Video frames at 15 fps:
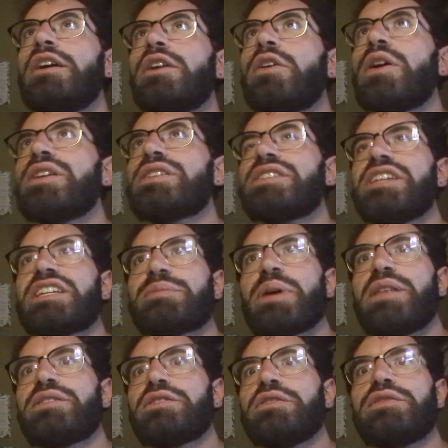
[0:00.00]
crazy
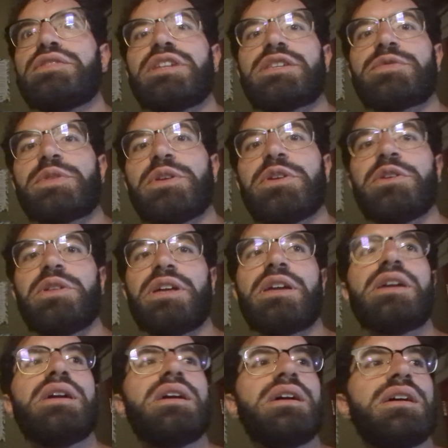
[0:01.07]
expensive just for your
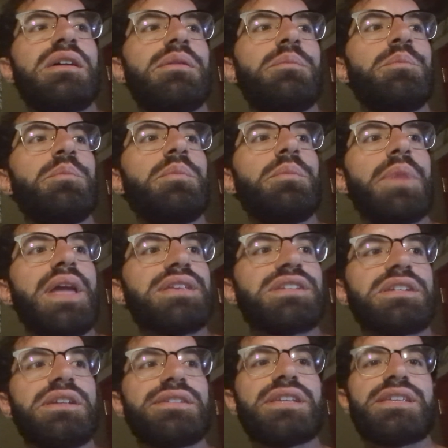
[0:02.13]
like
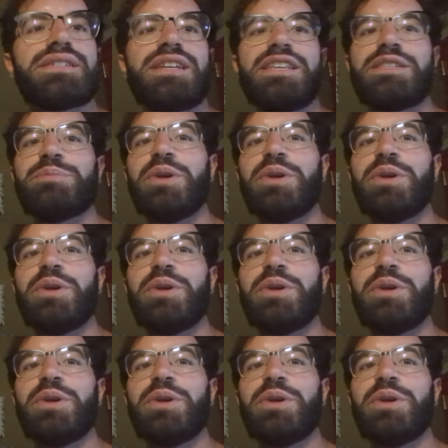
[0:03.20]
basic necessities.